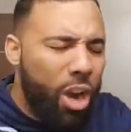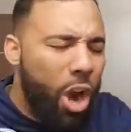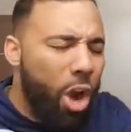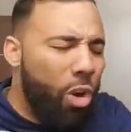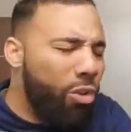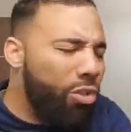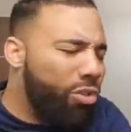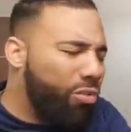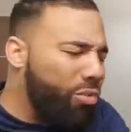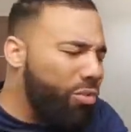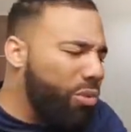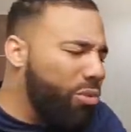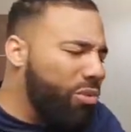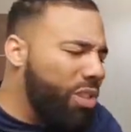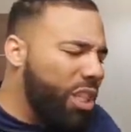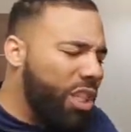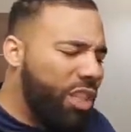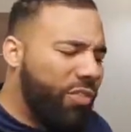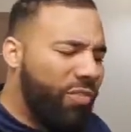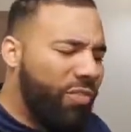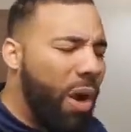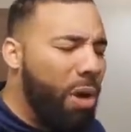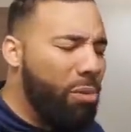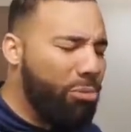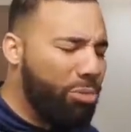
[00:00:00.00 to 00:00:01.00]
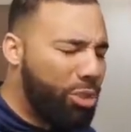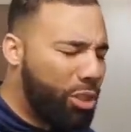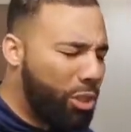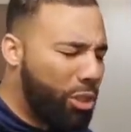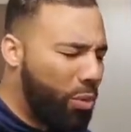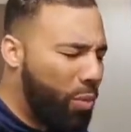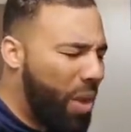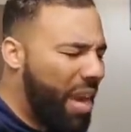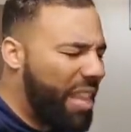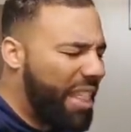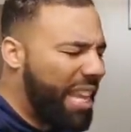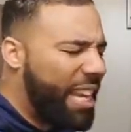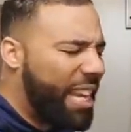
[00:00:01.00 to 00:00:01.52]
Go through this phone to
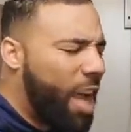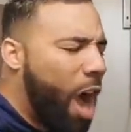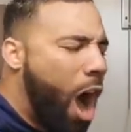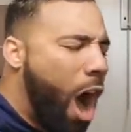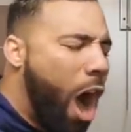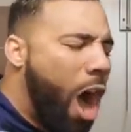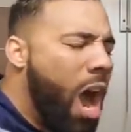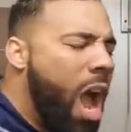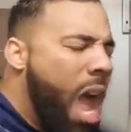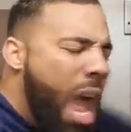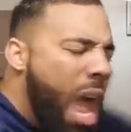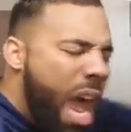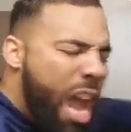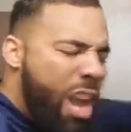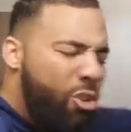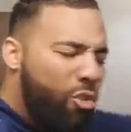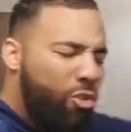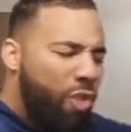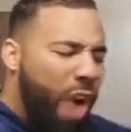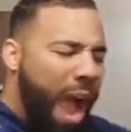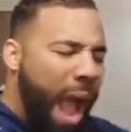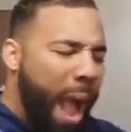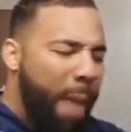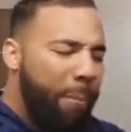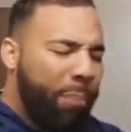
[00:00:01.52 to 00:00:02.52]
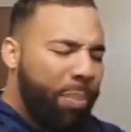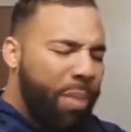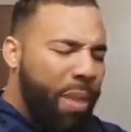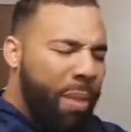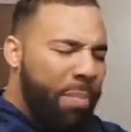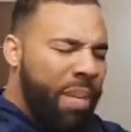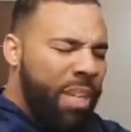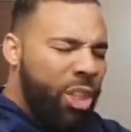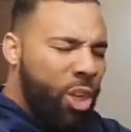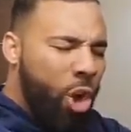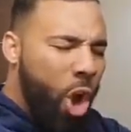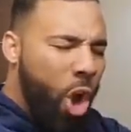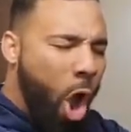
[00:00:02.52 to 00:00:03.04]
where they are and wrap
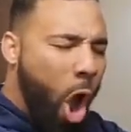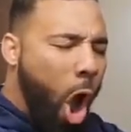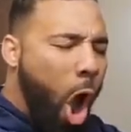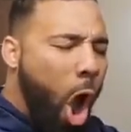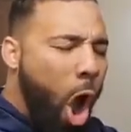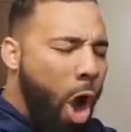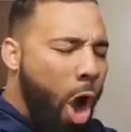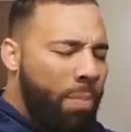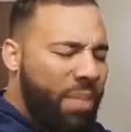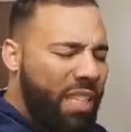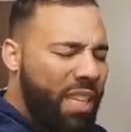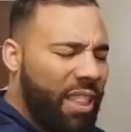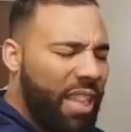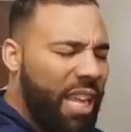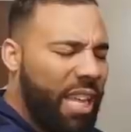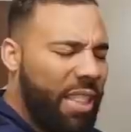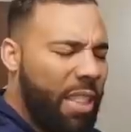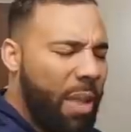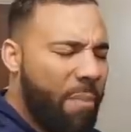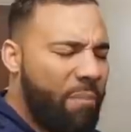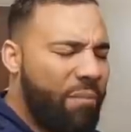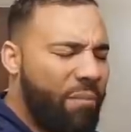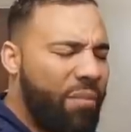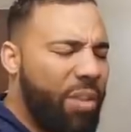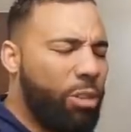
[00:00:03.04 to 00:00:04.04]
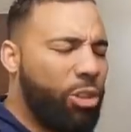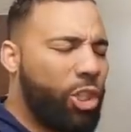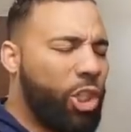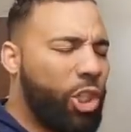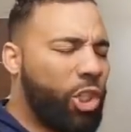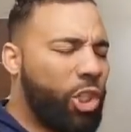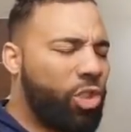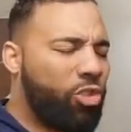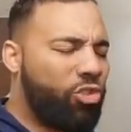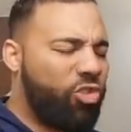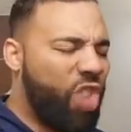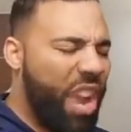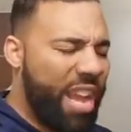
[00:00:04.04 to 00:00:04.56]
them in your arms and let them feel
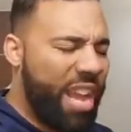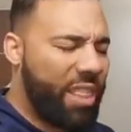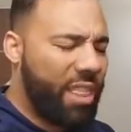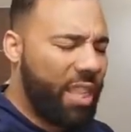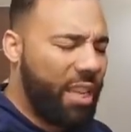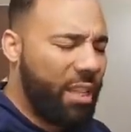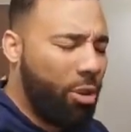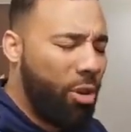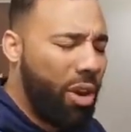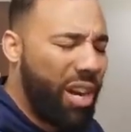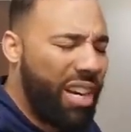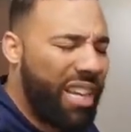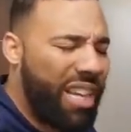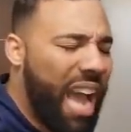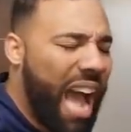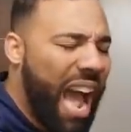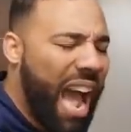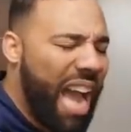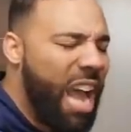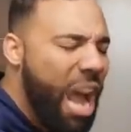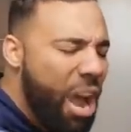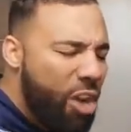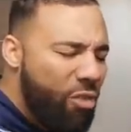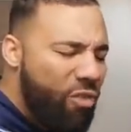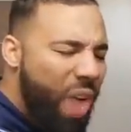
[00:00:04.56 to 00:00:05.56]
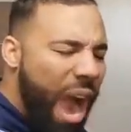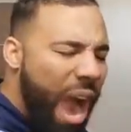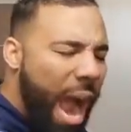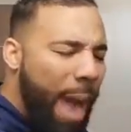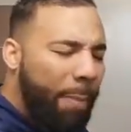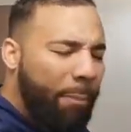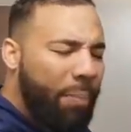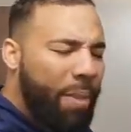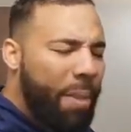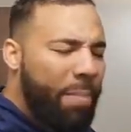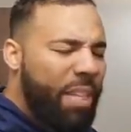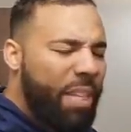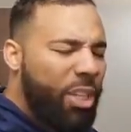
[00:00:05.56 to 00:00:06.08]
strength. And Lord God,
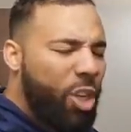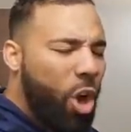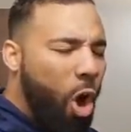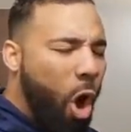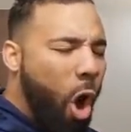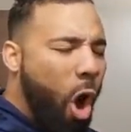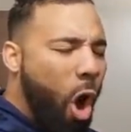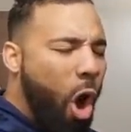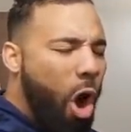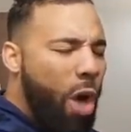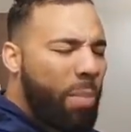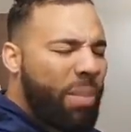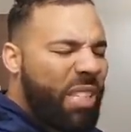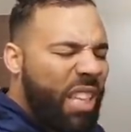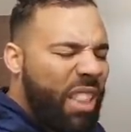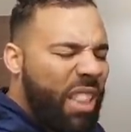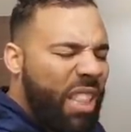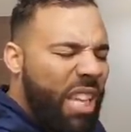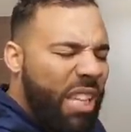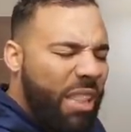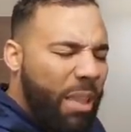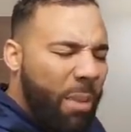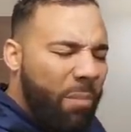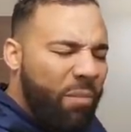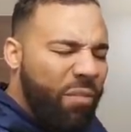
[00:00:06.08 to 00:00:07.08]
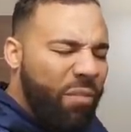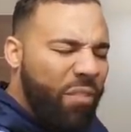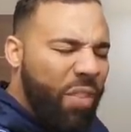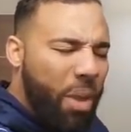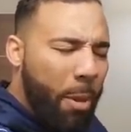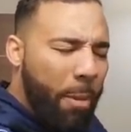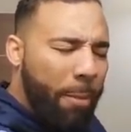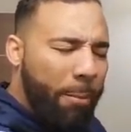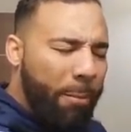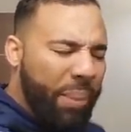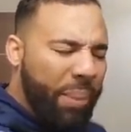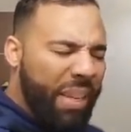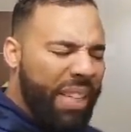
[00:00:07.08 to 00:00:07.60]
wrap them in your arms and let them
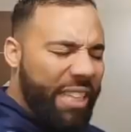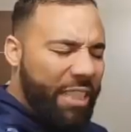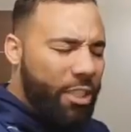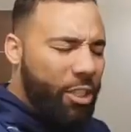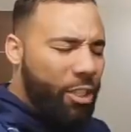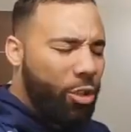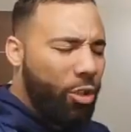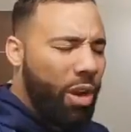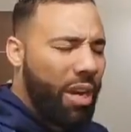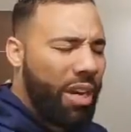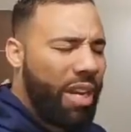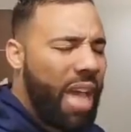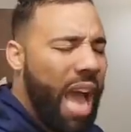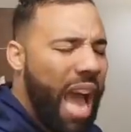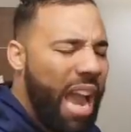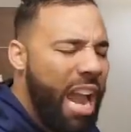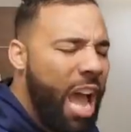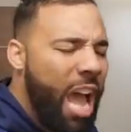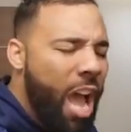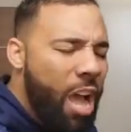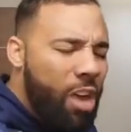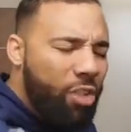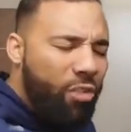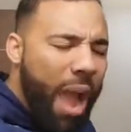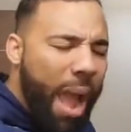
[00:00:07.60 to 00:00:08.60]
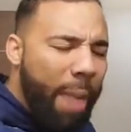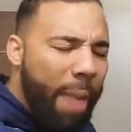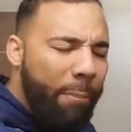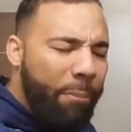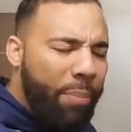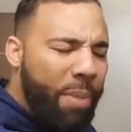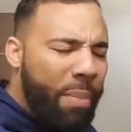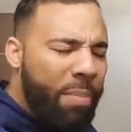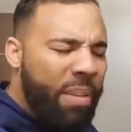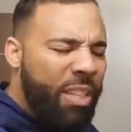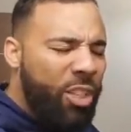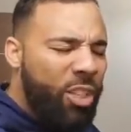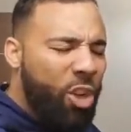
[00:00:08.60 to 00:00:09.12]
feel peace. Lord God, wrap
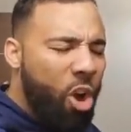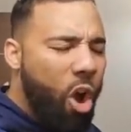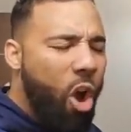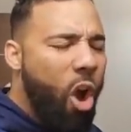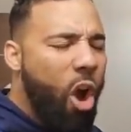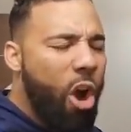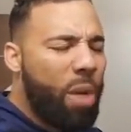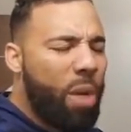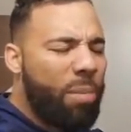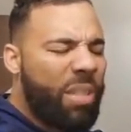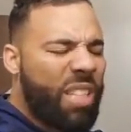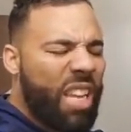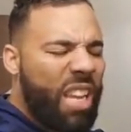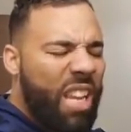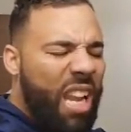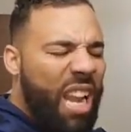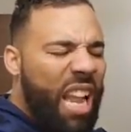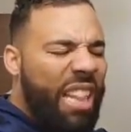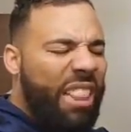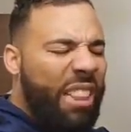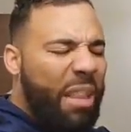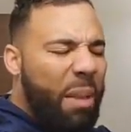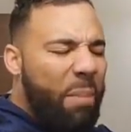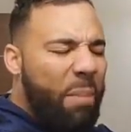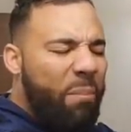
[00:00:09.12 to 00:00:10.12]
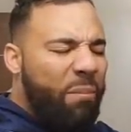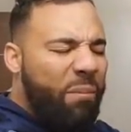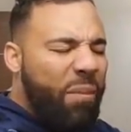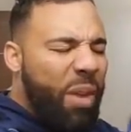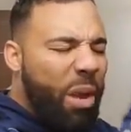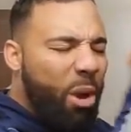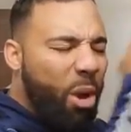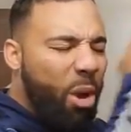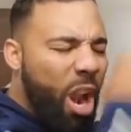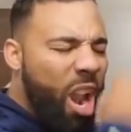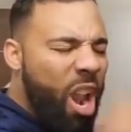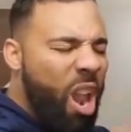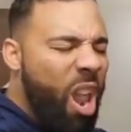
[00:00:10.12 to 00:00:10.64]
them in your arms and let them
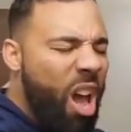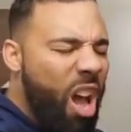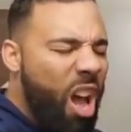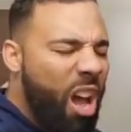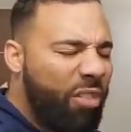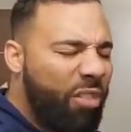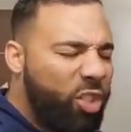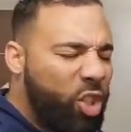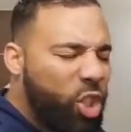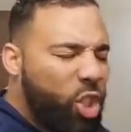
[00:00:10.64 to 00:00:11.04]
feel love.